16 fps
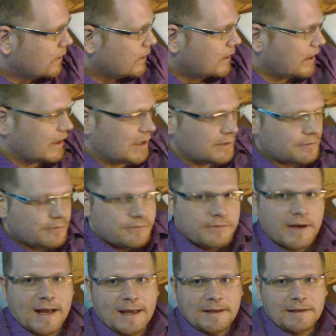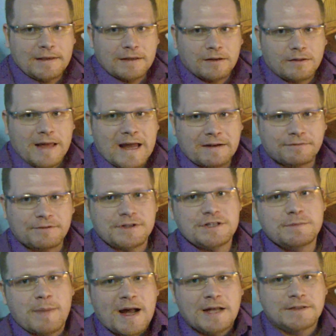If I get a lot of
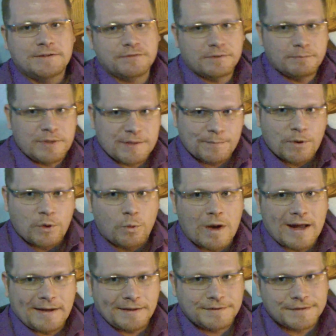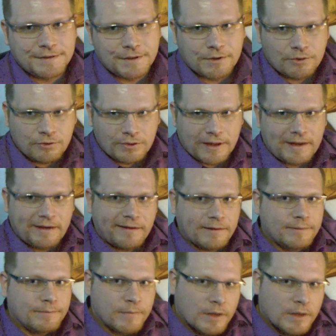response from people wanting to know, like,